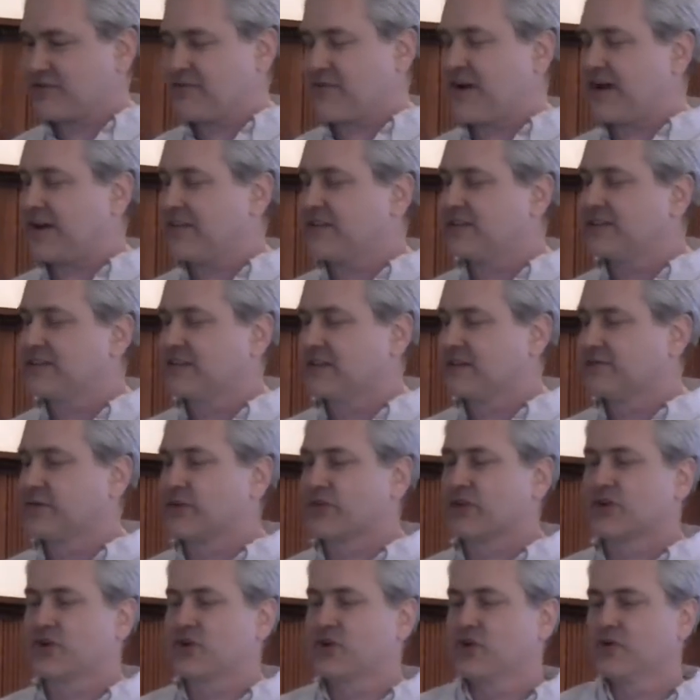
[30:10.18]
finally
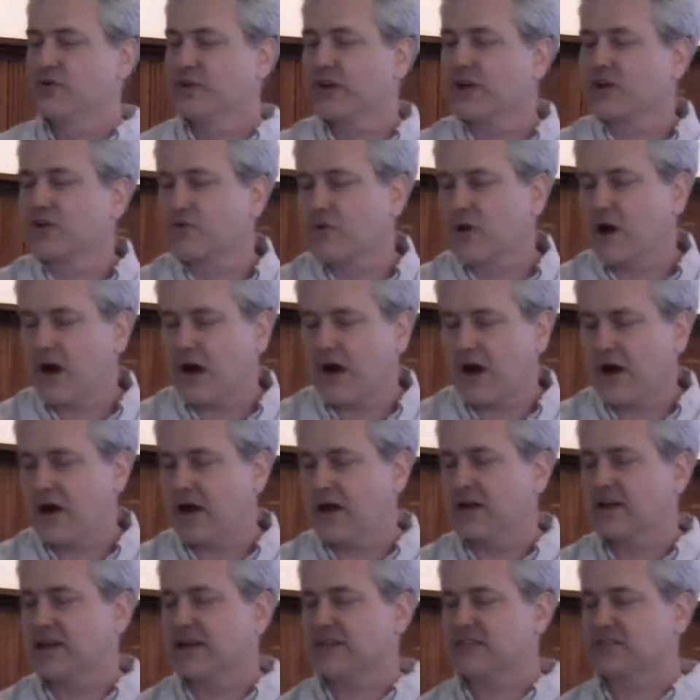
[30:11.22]
delivered the coup de
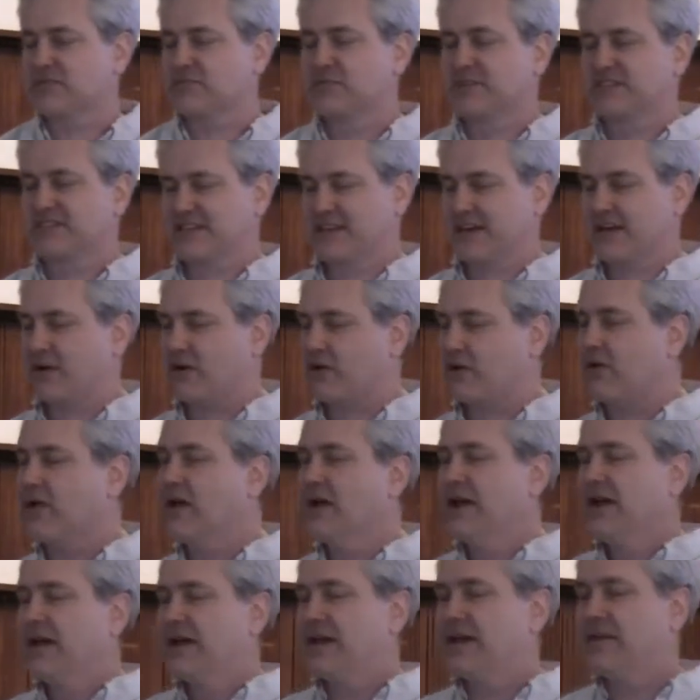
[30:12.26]
grace against Mattel
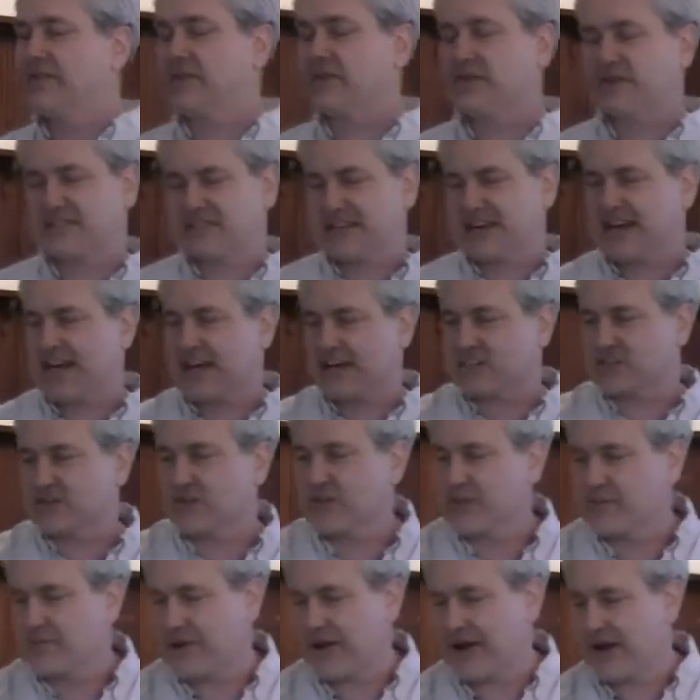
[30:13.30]
in their attacks
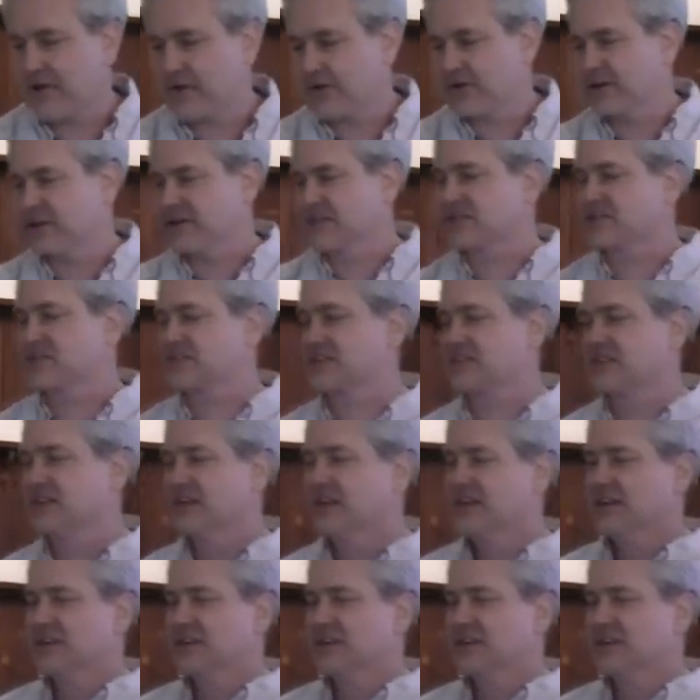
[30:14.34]
on the parodists,